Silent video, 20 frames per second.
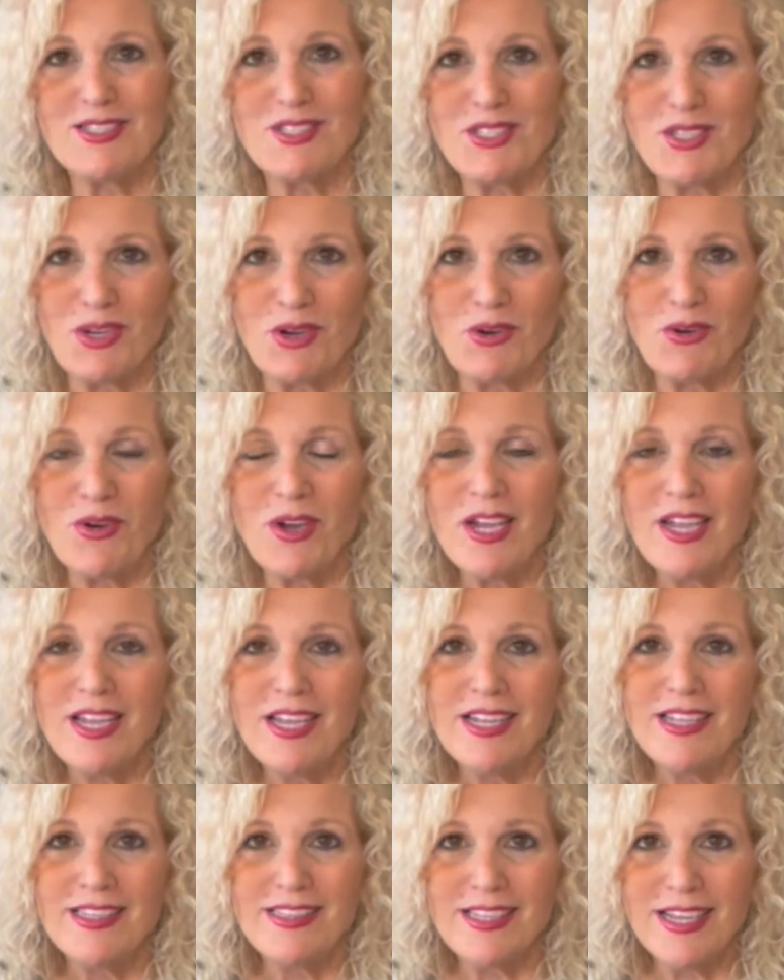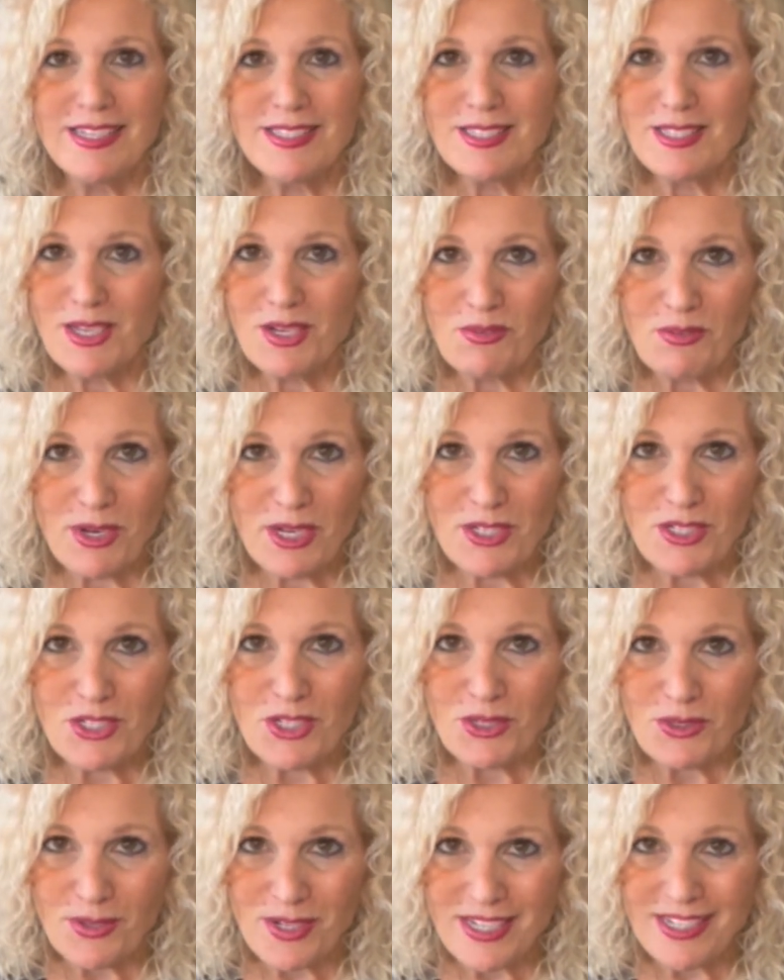So let's get right
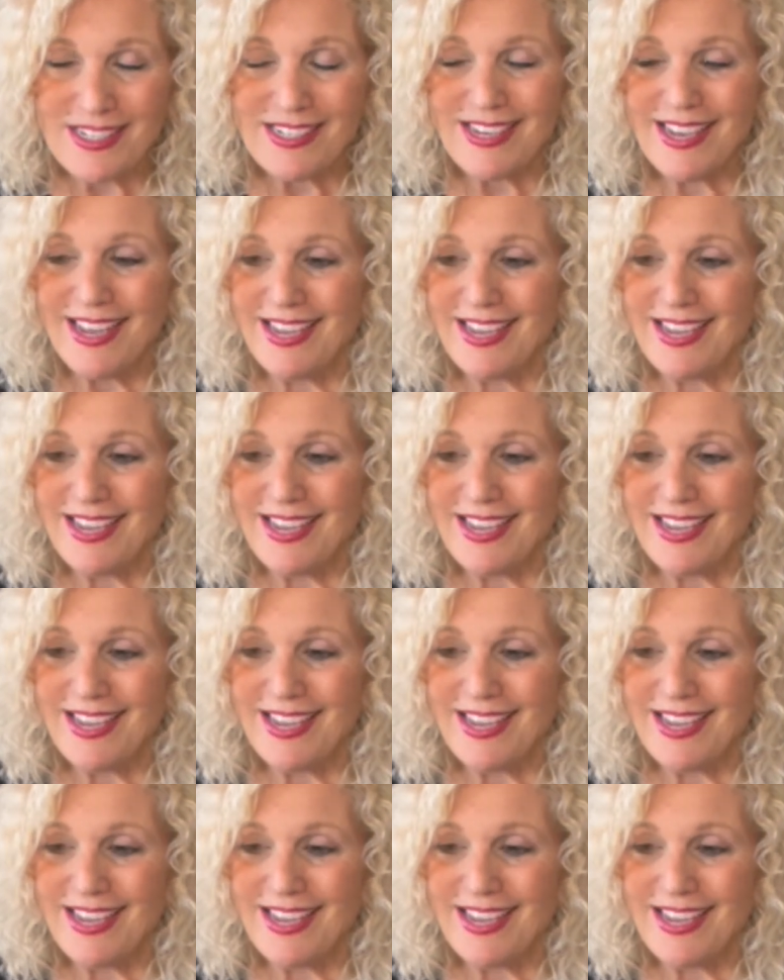to it.